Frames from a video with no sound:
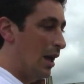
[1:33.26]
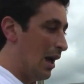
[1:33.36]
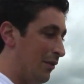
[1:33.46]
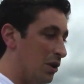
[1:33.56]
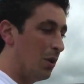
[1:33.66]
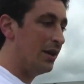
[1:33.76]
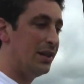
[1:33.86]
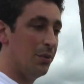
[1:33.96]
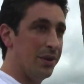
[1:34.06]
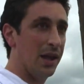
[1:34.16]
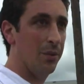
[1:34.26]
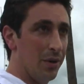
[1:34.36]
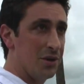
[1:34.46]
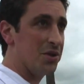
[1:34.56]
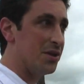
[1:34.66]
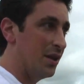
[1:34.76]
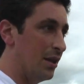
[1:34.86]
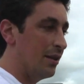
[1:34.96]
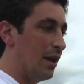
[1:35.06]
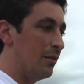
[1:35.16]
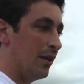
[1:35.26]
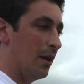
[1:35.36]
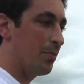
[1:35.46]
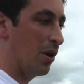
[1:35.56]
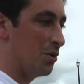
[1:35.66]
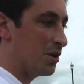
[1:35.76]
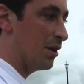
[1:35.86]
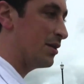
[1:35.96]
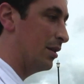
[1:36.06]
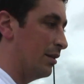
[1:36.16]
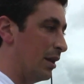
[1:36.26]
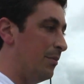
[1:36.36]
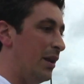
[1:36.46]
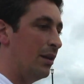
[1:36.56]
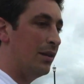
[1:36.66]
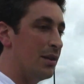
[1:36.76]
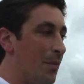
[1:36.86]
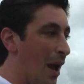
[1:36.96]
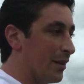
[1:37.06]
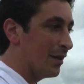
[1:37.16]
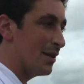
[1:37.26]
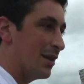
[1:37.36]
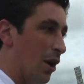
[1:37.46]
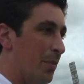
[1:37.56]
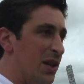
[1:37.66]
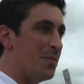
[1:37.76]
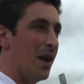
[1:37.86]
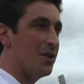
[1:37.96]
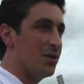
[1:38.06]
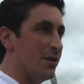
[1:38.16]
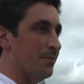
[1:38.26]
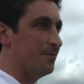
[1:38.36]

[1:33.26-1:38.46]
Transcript: Having no idea what they were interested in, they approached us and immediately demanded to see our beach badges.